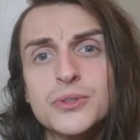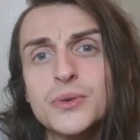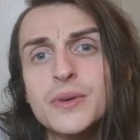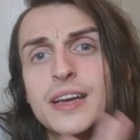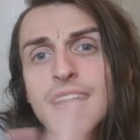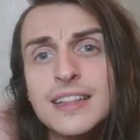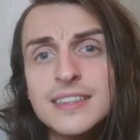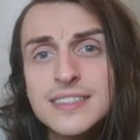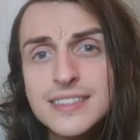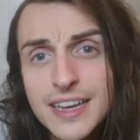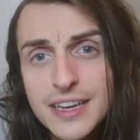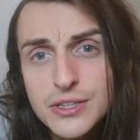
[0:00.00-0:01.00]
So again,
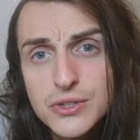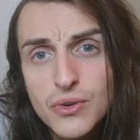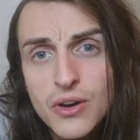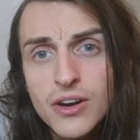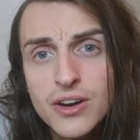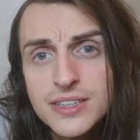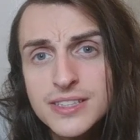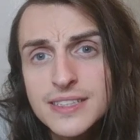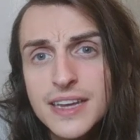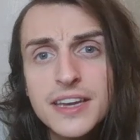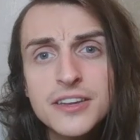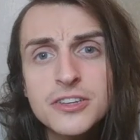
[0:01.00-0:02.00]
stay strong,
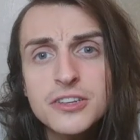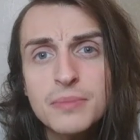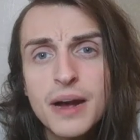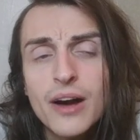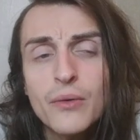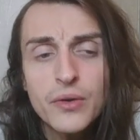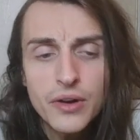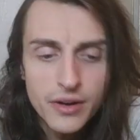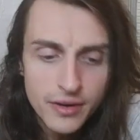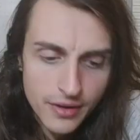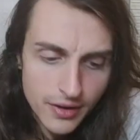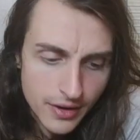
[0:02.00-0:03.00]
stay in your power.